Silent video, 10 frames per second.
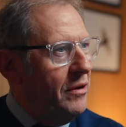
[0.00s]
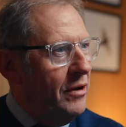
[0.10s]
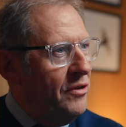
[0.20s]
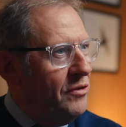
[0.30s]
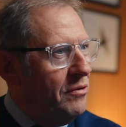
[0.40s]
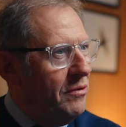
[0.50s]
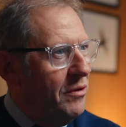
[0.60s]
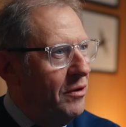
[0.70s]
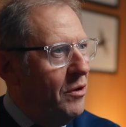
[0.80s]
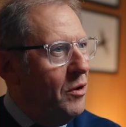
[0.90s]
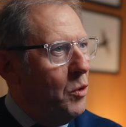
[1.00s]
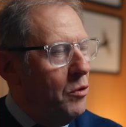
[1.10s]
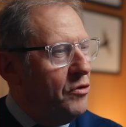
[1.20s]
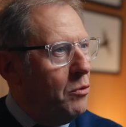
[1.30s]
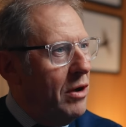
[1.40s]
list
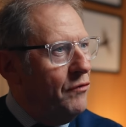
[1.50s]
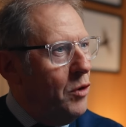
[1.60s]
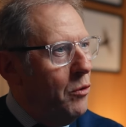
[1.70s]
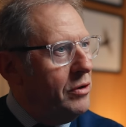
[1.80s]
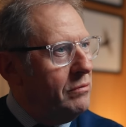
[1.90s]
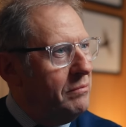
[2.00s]
was the way forward.